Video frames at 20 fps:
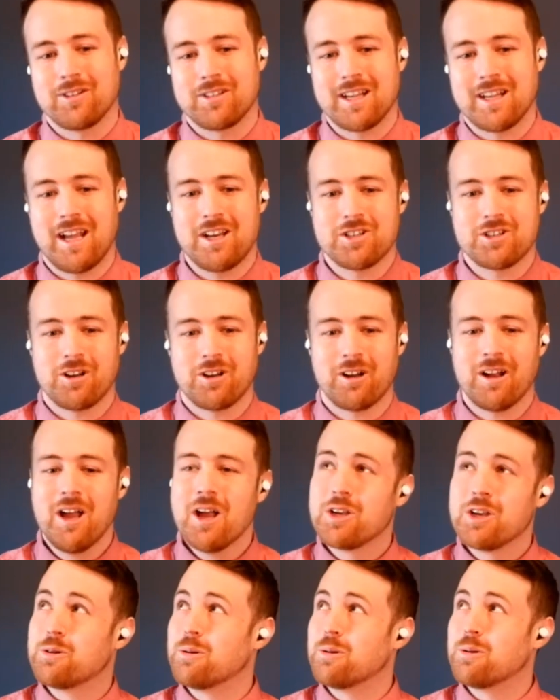danger,
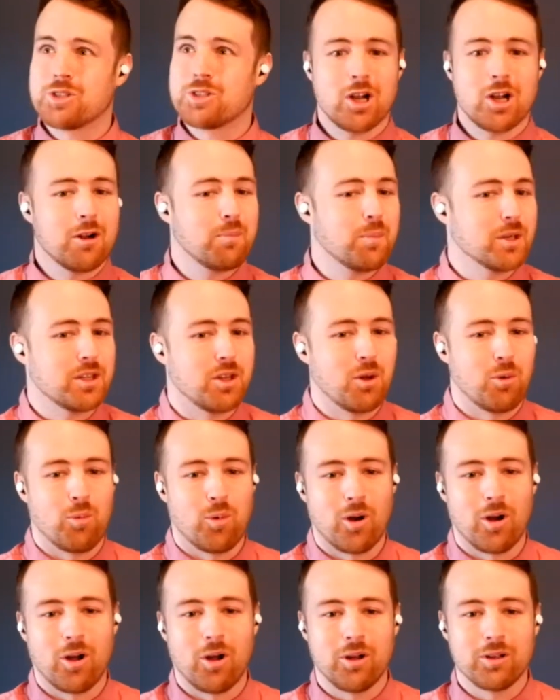to interpret the
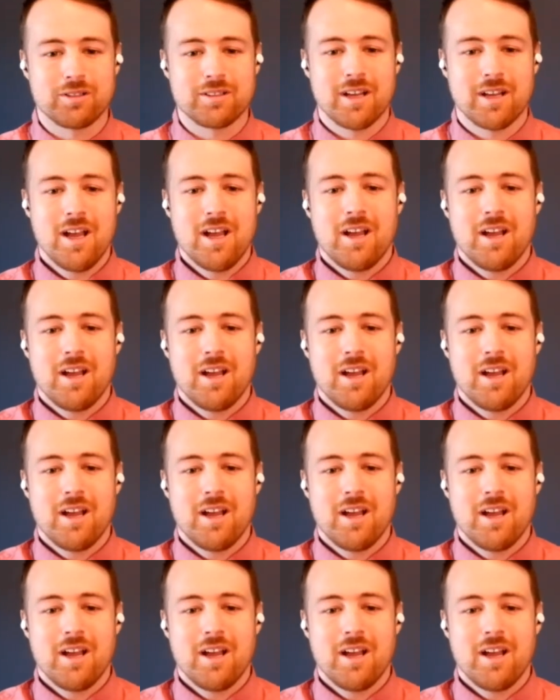world.